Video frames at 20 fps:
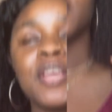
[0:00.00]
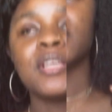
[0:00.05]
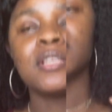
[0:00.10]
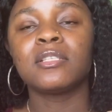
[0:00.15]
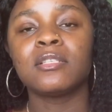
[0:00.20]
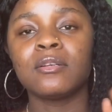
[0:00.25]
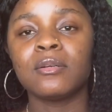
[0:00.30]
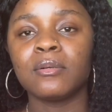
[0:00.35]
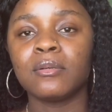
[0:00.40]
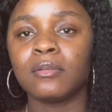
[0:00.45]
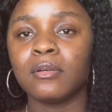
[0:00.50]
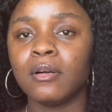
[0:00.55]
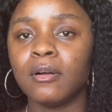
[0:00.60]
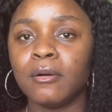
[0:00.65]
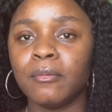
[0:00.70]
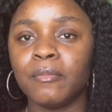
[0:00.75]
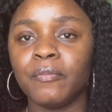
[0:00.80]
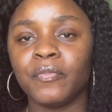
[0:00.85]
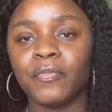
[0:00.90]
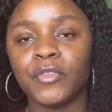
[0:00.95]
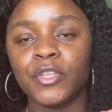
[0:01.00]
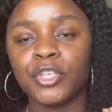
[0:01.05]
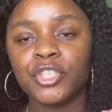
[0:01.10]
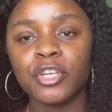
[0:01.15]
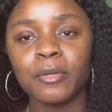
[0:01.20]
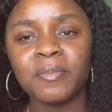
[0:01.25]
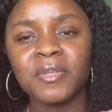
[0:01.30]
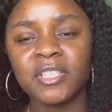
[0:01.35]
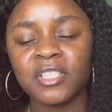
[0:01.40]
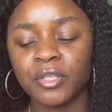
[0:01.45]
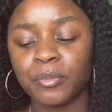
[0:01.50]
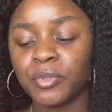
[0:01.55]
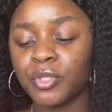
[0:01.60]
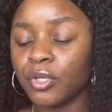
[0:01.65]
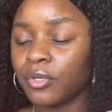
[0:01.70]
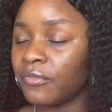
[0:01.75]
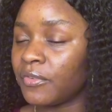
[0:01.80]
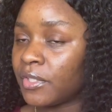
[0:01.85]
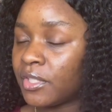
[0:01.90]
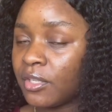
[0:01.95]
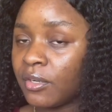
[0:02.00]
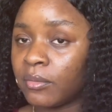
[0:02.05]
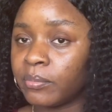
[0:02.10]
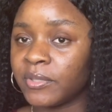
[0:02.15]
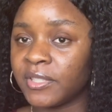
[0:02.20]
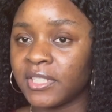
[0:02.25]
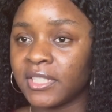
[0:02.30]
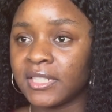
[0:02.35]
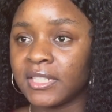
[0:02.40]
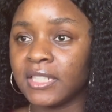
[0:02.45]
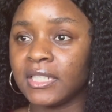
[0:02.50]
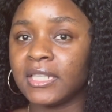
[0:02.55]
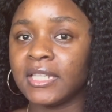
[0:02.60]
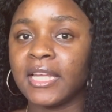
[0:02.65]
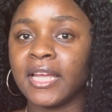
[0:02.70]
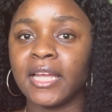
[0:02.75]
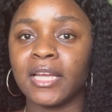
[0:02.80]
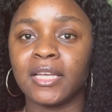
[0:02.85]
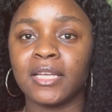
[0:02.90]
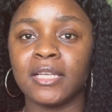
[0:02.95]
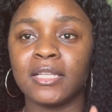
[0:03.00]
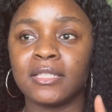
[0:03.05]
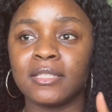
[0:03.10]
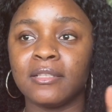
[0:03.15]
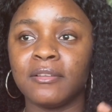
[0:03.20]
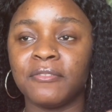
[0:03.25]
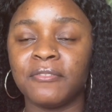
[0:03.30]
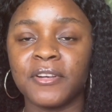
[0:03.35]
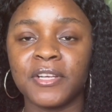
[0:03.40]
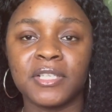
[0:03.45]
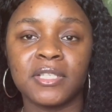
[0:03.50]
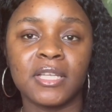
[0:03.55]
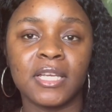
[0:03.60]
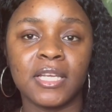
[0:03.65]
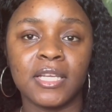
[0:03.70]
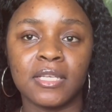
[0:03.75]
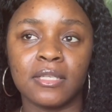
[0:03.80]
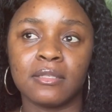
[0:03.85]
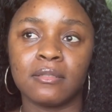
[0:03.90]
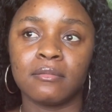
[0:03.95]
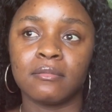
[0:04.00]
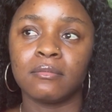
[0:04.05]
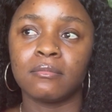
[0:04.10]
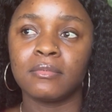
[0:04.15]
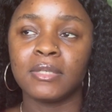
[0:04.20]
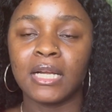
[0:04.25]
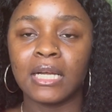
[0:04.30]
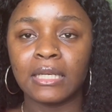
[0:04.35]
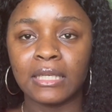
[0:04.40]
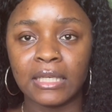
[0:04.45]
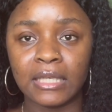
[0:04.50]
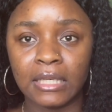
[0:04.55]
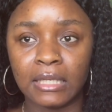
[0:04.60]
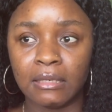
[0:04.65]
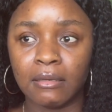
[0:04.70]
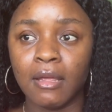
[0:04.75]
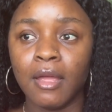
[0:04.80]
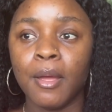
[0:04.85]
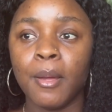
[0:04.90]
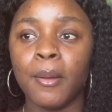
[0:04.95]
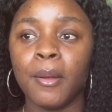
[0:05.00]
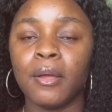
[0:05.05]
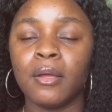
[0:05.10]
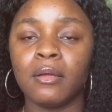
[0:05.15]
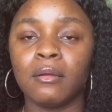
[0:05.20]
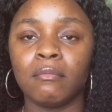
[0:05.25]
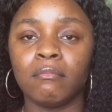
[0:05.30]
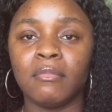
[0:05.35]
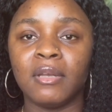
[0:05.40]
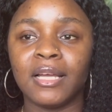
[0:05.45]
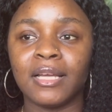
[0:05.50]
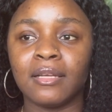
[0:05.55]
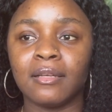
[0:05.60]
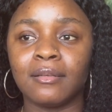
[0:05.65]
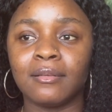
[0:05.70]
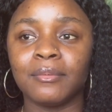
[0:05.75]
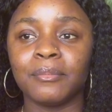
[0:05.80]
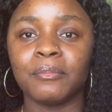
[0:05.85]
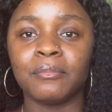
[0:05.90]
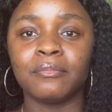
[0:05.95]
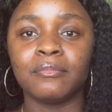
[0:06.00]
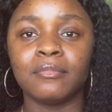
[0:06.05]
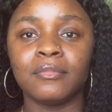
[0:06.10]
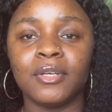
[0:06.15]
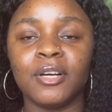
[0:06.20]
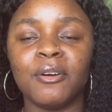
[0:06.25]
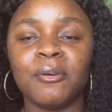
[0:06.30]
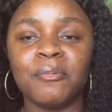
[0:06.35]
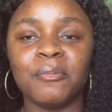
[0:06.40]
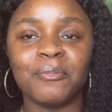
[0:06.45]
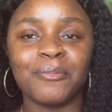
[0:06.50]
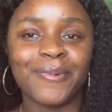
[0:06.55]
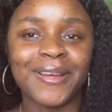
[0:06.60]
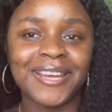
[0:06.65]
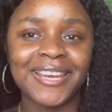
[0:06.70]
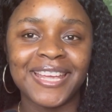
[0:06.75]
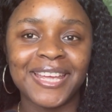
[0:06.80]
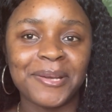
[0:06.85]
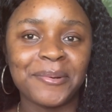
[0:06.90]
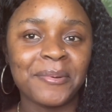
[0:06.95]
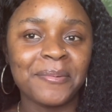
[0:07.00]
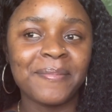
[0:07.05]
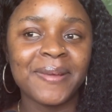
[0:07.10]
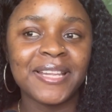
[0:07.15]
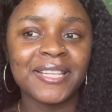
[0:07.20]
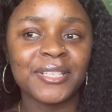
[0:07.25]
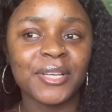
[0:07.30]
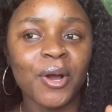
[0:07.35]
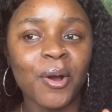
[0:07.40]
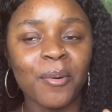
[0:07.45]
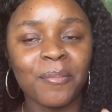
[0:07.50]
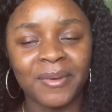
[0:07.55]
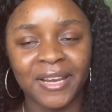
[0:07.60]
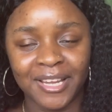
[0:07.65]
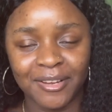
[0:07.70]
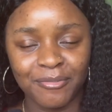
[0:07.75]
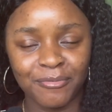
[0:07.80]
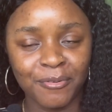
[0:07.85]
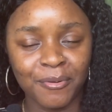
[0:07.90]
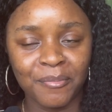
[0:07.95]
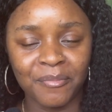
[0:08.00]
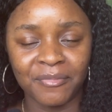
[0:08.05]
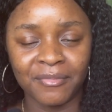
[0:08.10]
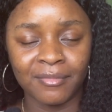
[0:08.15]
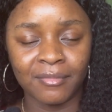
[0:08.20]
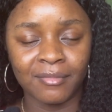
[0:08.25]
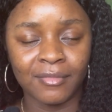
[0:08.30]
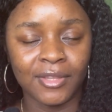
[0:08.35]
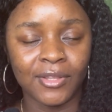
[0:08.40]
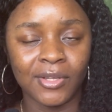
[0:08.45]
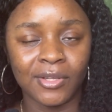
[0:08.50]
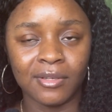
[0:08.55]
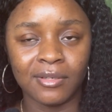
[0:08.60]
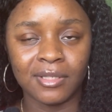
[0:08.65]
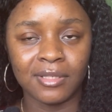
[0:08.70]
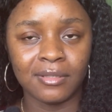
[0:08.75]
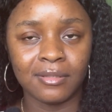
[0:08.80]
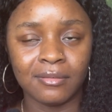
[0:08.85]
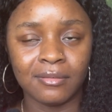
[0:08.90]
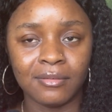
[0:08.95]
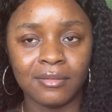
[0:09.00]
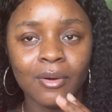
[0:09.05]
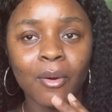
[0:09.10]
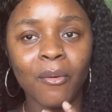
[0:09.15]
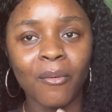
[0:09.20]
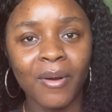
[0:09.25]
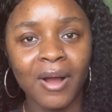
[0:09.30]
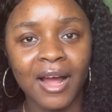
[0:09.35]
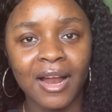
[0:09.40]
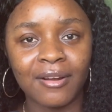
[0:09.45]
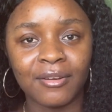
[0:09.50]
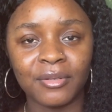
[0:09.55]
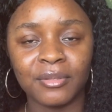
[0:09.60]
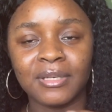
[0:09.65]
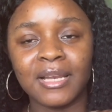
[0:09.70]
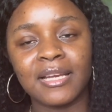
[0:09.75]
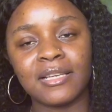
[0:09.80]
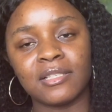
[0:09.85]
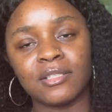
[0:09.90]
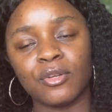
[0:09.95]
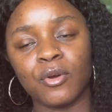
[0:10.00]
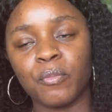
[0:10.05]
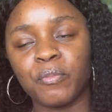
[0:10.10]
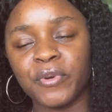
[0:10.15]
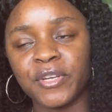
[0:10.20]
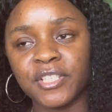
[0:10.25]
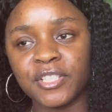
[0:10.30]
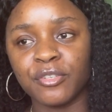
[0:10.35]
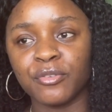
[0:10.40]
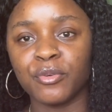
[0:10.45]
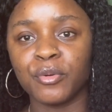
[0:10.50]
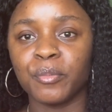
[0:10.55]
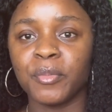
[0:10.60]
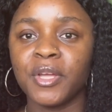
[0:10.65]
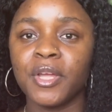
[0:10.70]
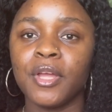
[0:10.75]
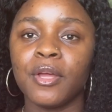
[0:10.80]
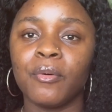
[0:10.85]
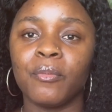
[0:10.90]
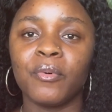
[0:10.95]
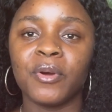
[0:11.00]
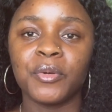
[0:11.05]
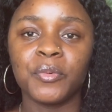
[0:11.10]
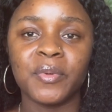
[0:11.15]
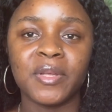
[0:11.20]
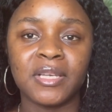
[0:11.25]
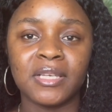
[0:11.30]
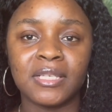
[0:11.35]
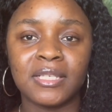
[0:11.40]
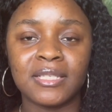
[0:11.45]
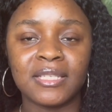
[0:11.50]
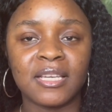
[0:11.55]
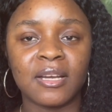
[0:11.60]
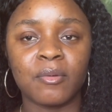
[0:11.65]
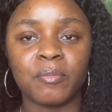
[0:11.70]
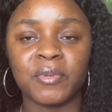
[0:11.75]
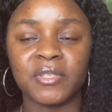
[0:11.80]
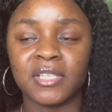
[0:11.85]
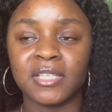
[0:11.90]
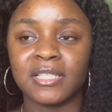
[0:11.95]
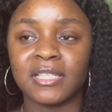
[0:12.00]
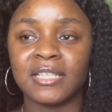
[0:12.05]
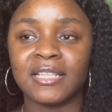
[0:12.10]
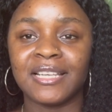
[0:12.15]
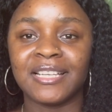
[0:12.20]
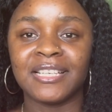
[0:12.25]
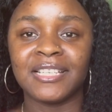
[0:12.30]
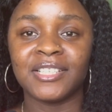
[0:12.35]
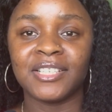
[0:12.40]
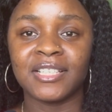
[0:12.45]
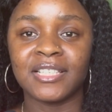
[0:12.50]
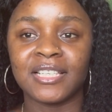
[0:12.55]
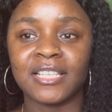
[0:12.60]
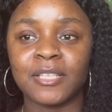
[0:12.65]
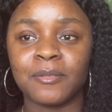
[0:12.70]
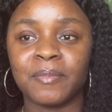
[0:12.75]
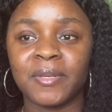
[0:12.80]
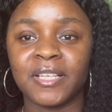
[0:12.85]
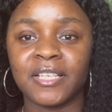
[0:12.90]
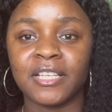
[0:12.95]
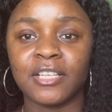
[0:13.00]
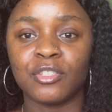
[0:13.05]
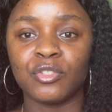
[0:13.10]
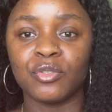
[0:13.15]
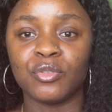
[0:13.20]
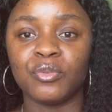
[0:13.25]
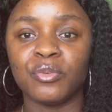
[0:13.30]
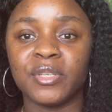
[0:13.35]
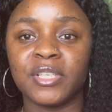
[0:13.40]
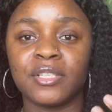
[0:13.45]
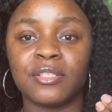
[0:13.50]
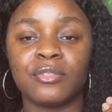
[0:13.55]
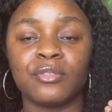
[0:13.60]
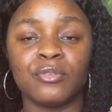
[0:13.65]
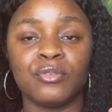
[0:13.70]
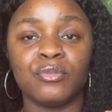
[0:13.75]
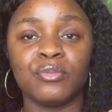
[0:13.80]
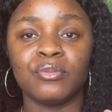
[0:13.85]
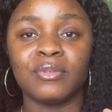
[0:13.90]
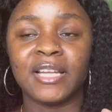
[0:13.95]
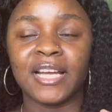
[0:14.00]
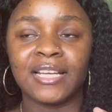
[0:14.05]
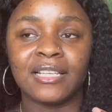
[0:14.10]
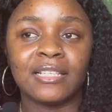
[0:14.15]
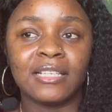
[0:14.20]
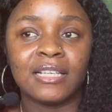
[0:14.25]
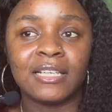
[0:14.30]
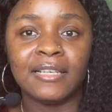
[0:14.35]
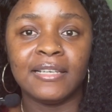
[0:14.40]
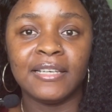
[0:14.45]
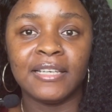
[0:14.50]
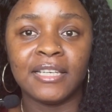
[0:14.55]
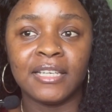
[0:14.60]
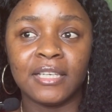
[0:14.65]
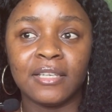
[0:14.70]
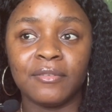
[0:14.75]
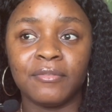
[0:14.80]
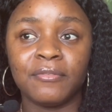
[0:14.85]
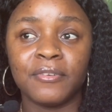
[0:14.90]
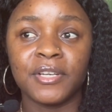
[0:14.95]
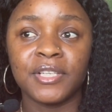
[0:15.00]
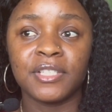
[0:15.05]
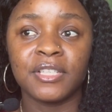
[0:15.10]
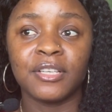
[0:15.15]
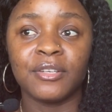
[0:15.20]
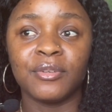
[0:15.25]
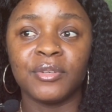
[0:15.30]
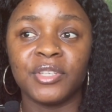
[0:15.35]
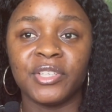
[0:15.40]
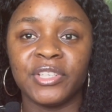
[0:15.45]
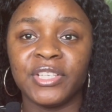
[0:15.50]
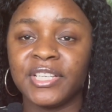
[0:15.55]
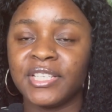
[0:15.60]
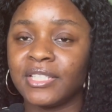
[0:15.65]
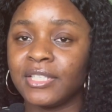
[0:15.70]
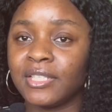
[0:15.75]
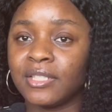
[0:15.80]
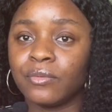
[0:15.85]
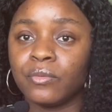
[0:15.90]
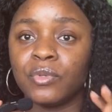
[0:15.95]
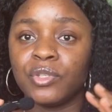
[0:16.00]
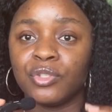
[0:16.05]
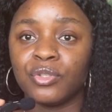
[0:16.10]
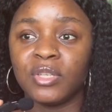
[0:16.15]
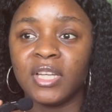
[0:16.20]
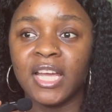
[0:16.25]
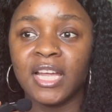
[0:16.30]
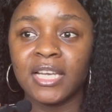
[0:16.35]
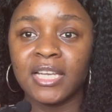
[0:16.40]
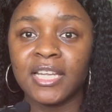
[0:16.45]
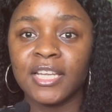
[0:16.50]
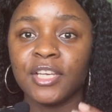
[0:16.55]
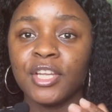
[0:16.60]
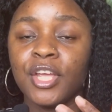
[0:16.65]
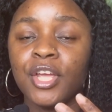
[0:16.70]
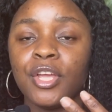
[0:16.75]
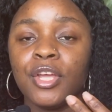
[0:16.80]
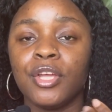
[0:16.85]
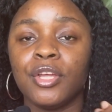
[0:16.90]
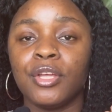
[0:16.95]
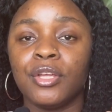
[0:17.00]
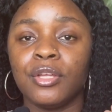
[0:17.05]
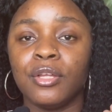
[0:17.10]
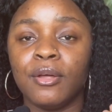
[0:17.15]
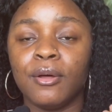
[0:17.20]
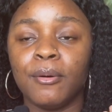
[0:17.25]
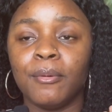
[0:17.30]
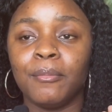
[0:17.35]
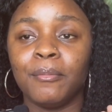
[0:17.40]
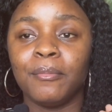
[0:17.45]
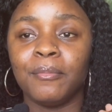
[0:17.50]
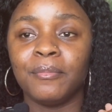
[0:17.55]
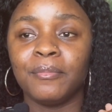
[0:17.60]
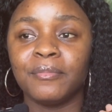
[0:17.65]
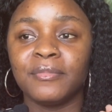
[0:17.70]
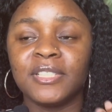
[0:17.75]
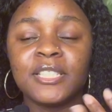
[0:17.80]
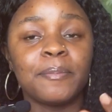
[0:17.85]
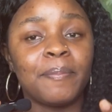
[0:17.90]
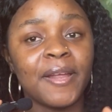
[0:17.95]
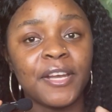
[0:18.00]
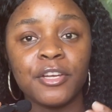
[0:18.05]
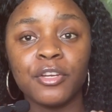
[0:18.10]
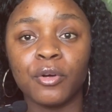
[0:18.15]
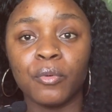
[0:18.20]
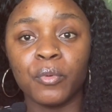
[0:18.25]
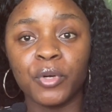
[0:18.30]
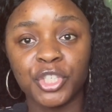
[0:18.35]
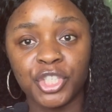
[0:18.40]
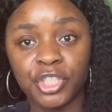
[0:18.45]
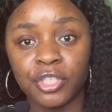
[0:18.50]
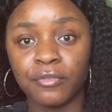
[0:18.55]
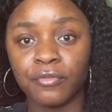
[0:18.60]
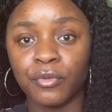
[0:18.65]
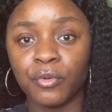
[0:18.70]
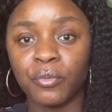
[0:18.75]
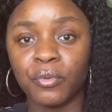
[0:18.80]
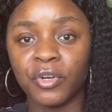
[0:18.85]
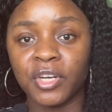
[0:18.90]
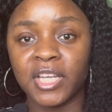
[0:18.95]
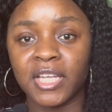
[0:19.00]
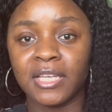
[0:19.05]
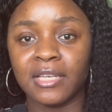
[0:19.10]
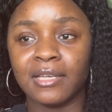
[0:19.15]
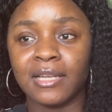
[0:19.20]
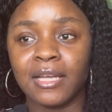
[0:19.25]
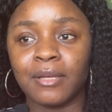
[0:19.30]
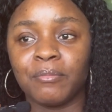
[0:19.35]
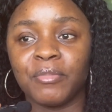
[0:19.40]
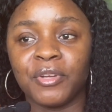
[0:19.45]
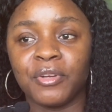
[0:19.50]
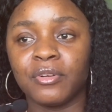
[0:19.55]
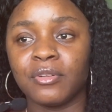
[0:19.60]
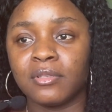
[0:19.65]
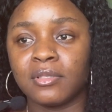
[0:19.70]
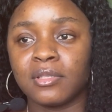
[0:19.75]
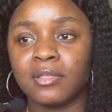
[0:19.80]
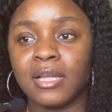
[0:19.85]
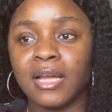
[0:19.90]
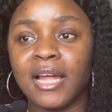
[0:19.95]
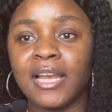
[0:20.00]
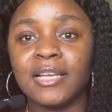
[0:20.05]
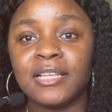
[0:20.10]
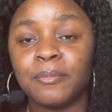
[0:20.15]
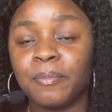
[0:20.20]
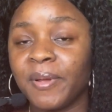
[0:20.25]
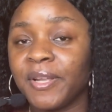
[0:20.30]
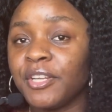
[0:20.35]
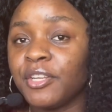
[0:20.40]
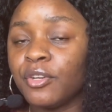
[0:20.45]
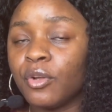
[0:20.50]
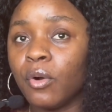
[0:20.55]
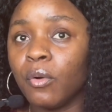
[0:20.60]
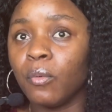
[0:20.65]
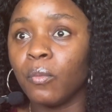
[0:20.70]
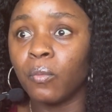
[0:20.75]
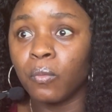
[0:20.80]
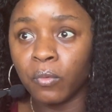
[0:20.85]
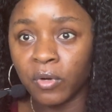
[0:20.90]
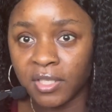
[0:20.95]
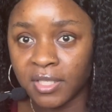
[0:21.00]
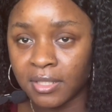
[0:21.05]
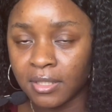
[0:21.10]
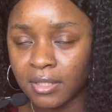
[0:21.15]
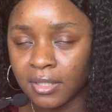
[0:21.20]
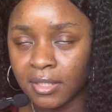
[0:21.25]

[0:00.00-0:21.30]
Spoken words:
So the job description of a sterile processing tech, it's the first thing is cleaning. Like, when the equipment come like from the OR, that is the operating room, what we sterile processing technicians are expected to do is to do like the cleaning. The first thing on the list is once you get in, depending on what shift you work in, like, because and depending on what